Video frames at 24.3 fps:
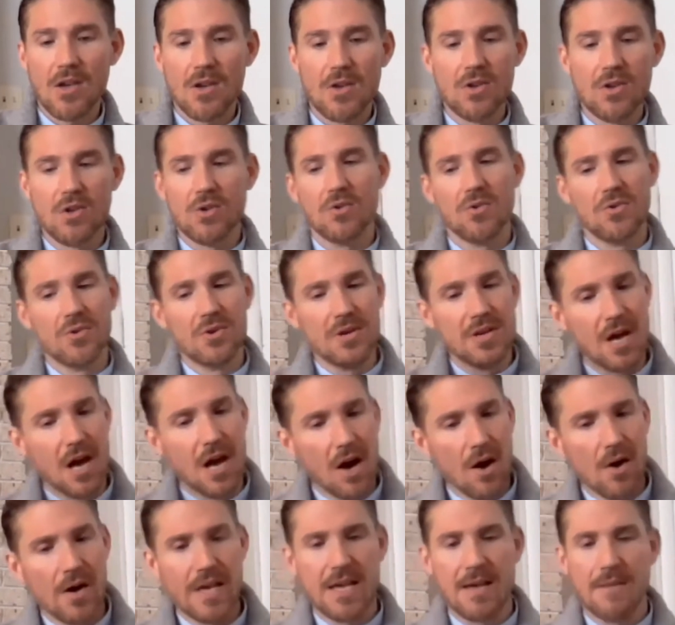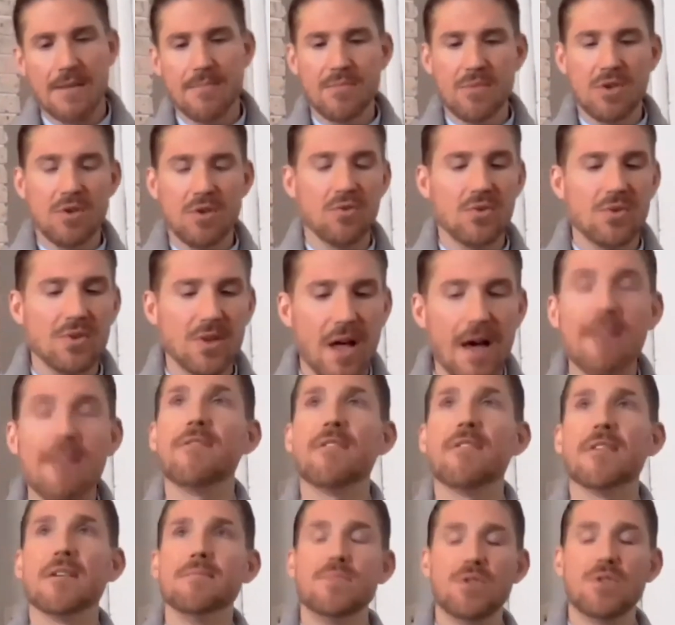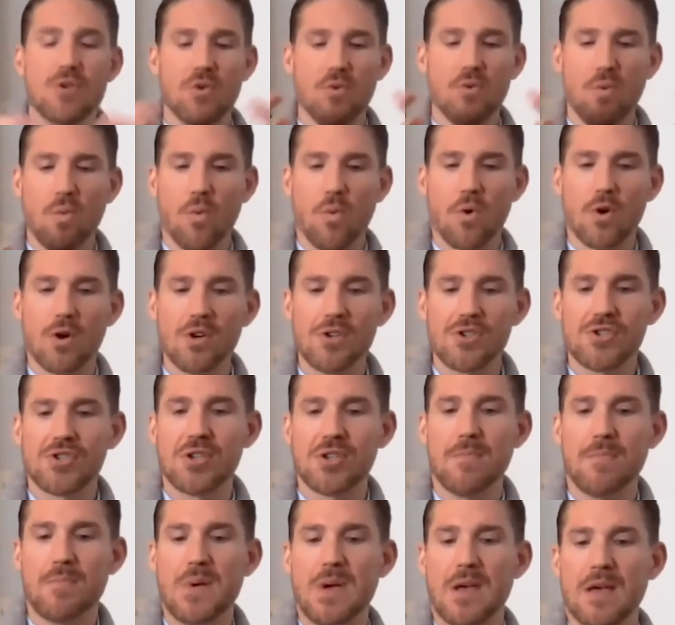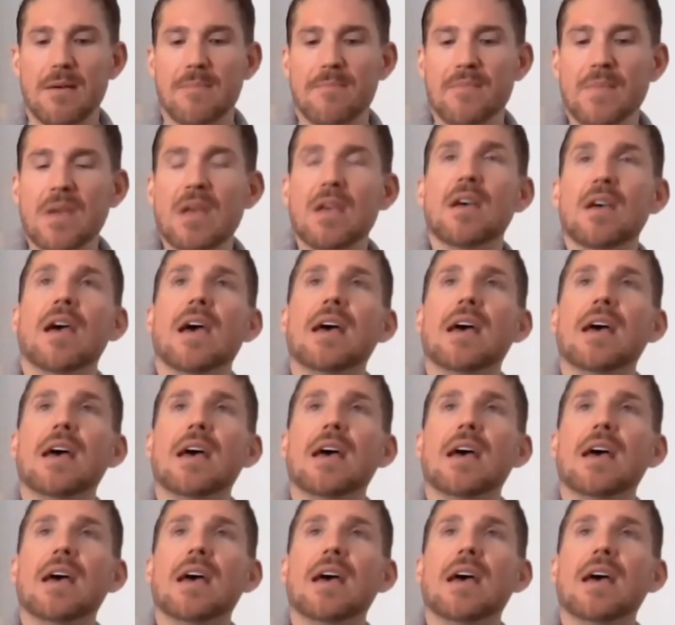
You know him, you love him, you worship him,